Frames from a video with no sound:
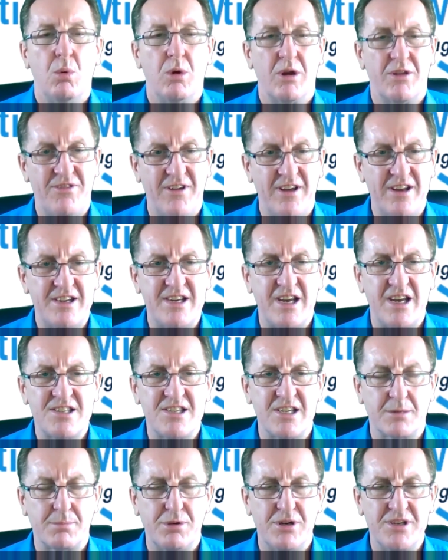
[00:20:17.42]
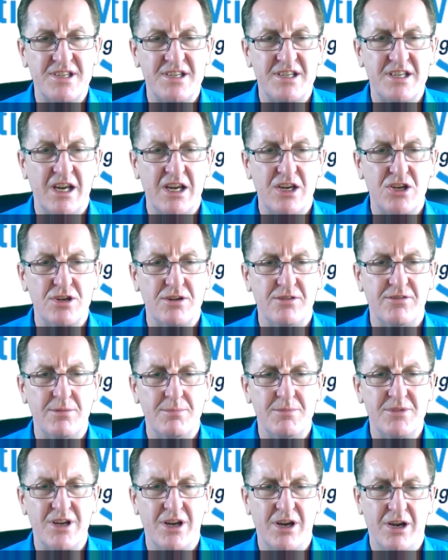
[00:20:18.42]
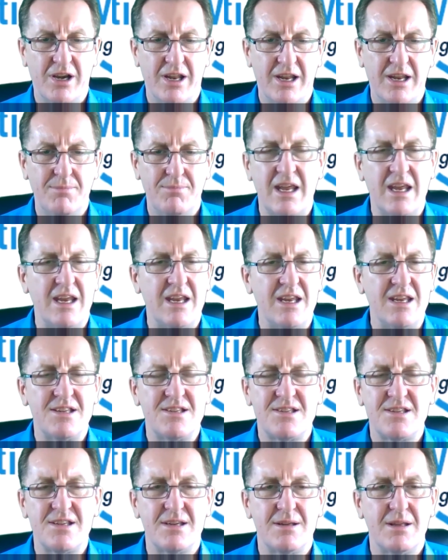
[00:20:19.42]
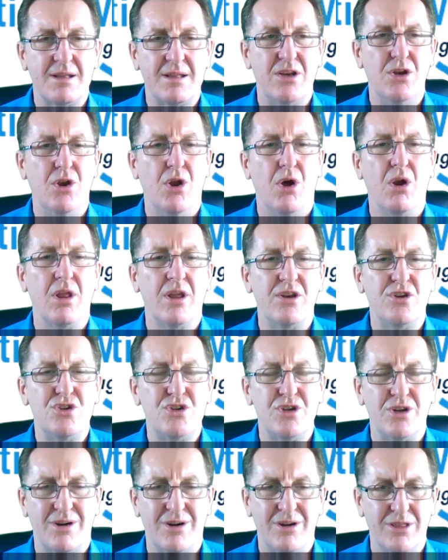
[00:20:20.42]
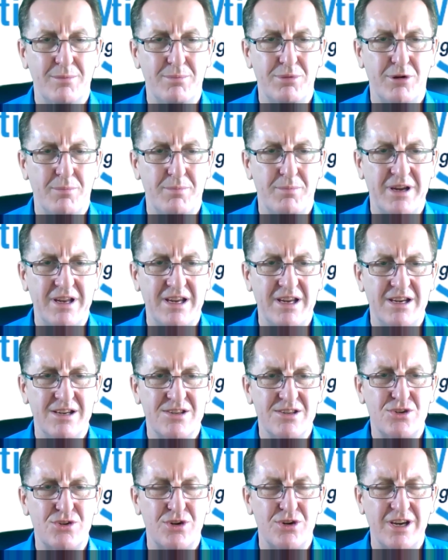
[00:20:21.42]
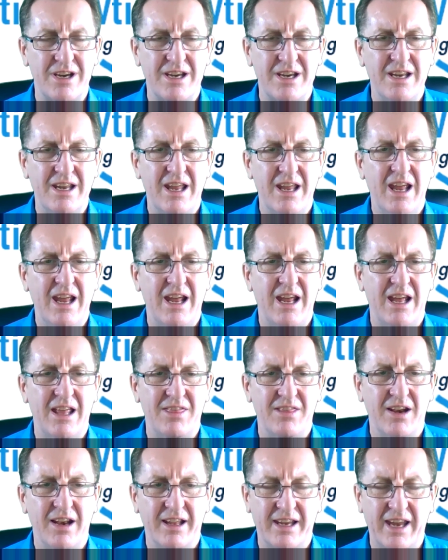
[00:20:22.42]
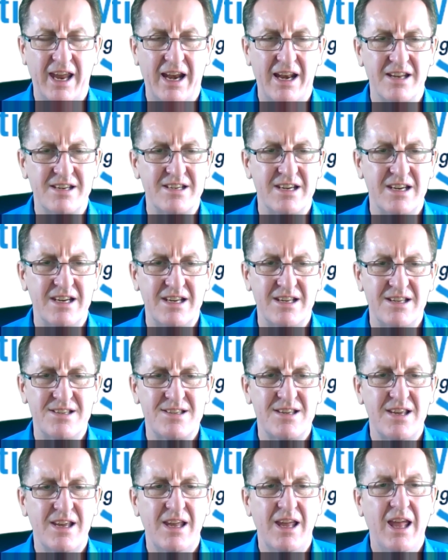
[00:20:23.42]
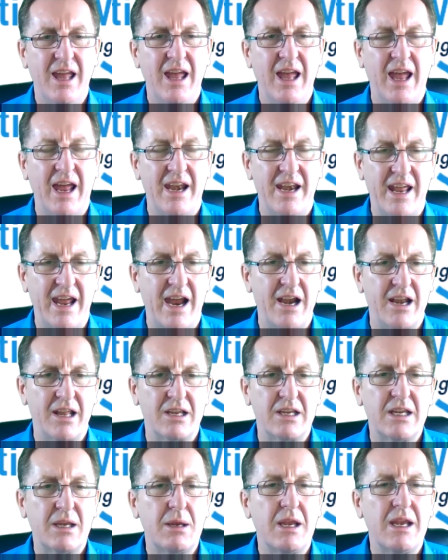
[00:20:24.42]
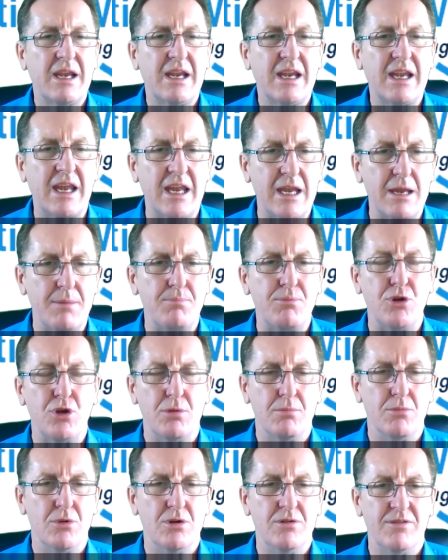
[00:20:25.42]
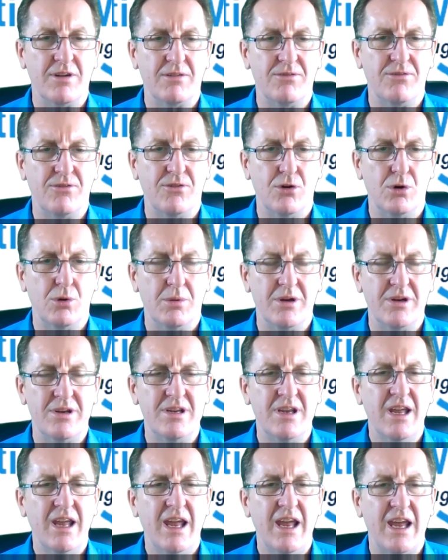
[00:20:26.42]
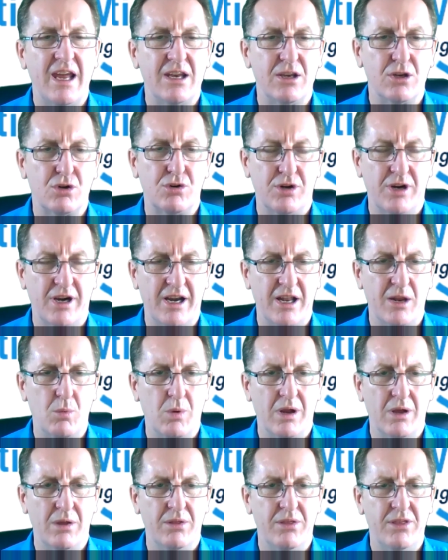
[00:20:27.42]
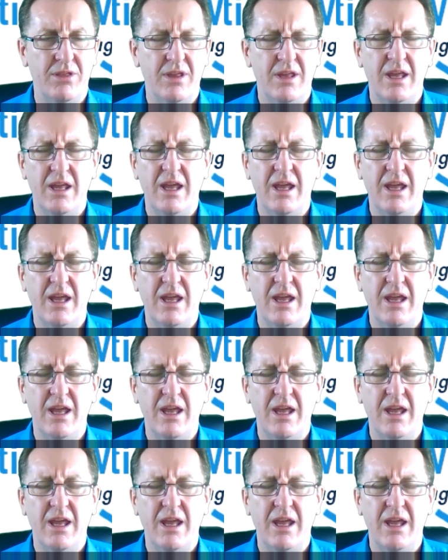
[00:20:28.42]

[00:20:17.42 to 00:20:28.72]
What a fantastic presentation from Tony. His knowledge on the property industry and the legalities and how to keep you moving forward and creating wealth